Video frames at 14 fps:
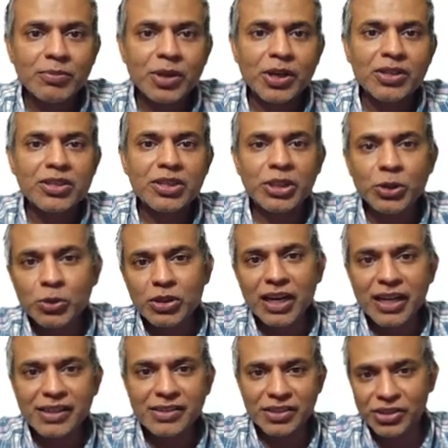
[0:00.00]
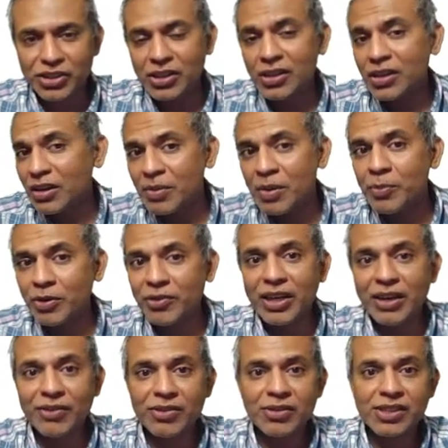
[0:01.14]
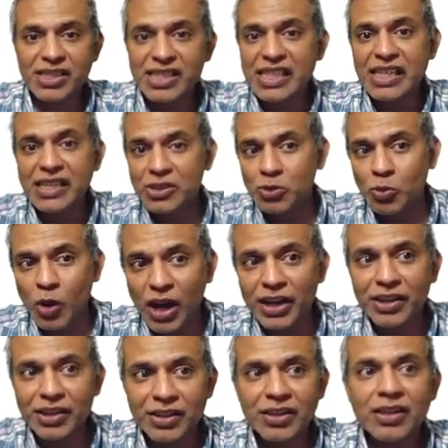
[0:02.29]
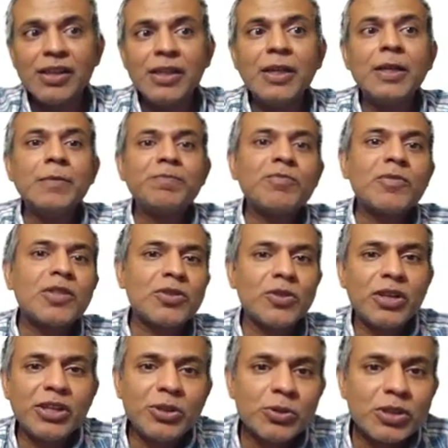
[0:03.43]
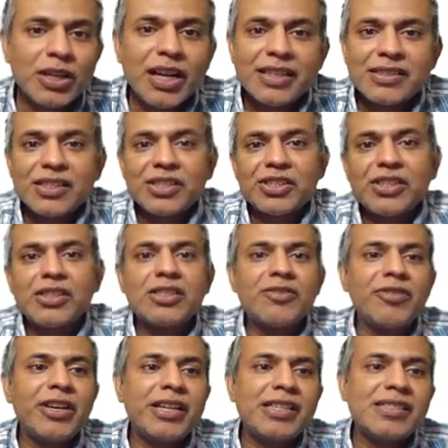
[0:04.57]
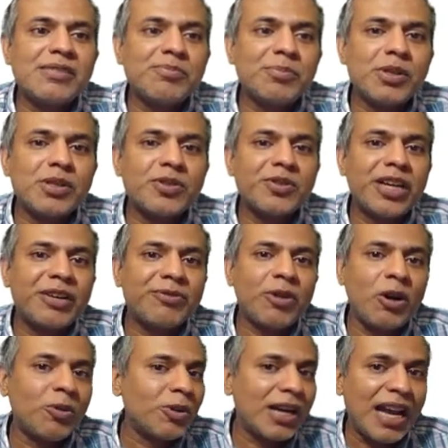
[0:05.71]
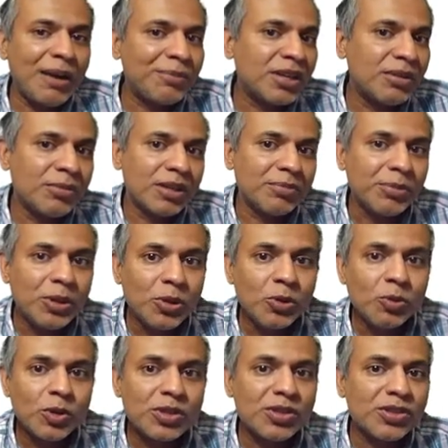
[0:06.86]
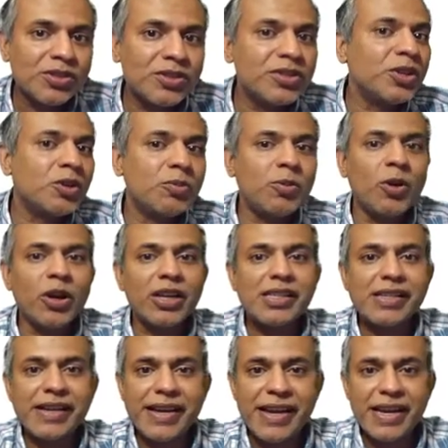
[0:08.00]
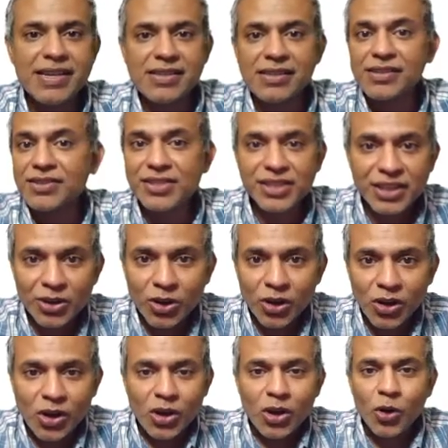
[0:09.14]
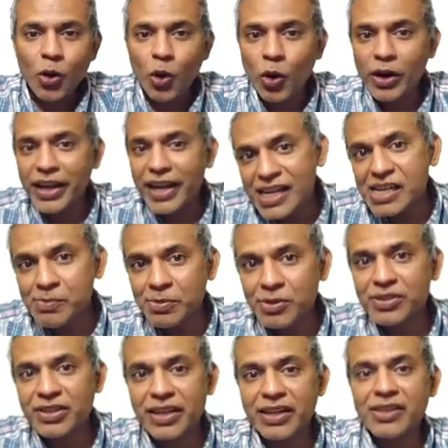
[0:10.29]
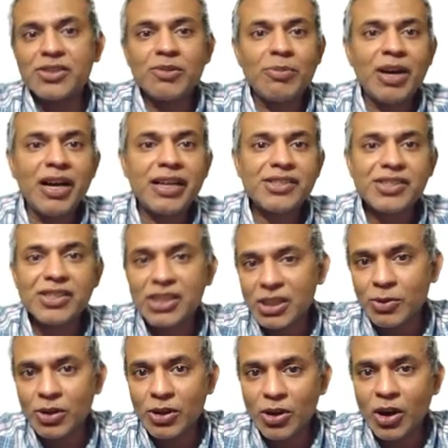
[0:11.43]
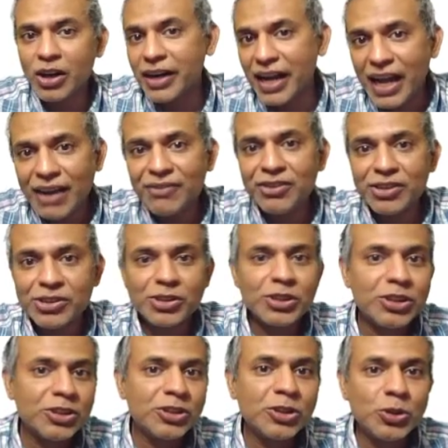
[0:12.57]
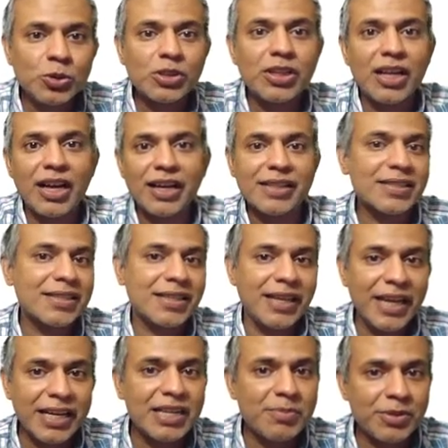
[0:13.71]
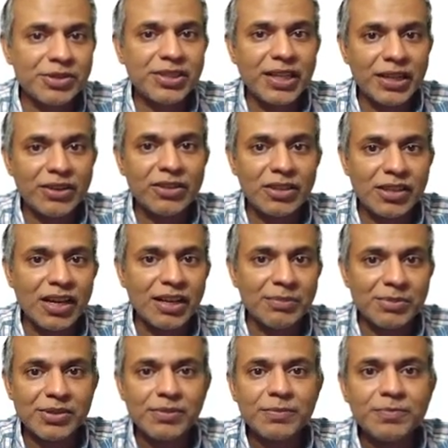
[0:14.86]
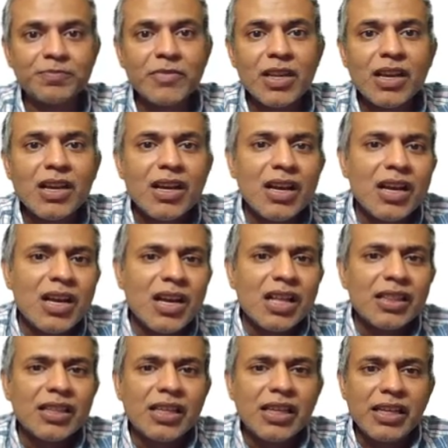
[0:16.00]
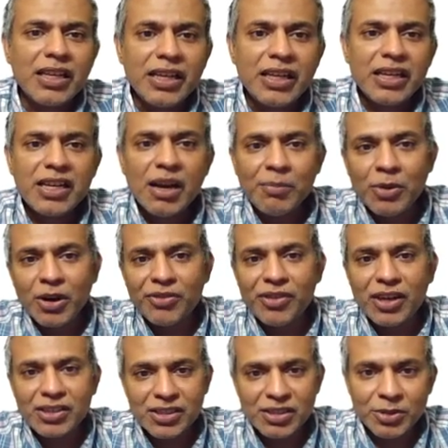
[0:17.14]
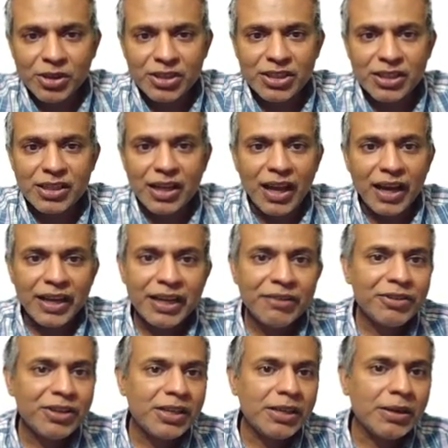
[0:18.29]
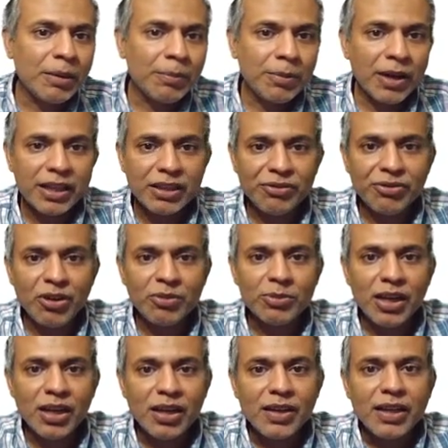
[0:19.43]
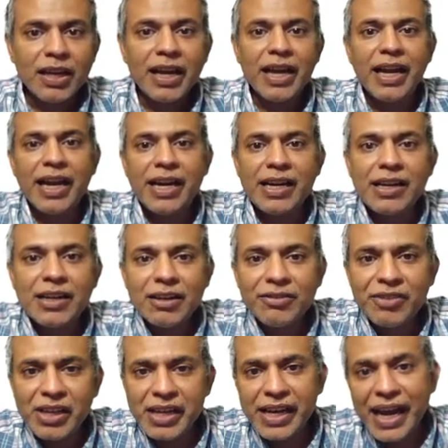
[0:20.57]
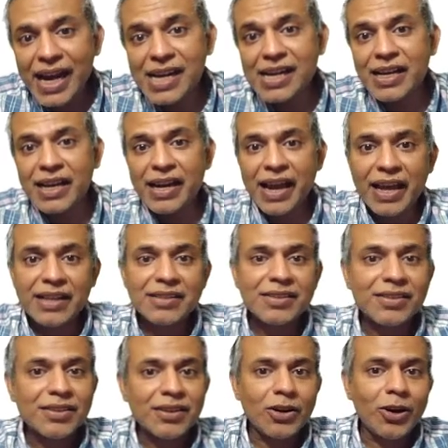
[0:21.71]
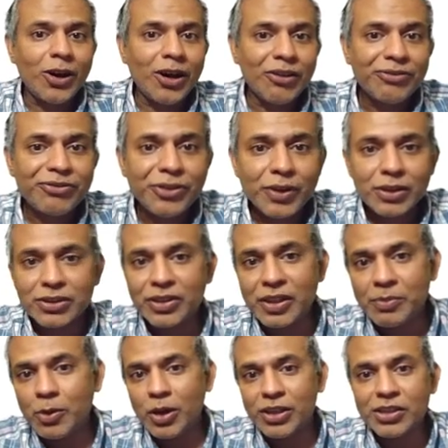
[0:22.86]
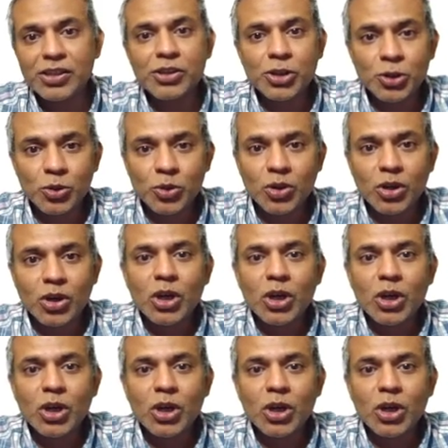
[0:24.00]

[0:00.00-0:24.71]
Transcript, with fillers: because the utilization, remember we have C is 1 here. So utilization is a very simple, straightforward lambda by mu, which is 0.80 or 80%. So my server on an average is utilized 80% of the times. The number of customers in the line, we apply the formula, and we get an answer of 3.2,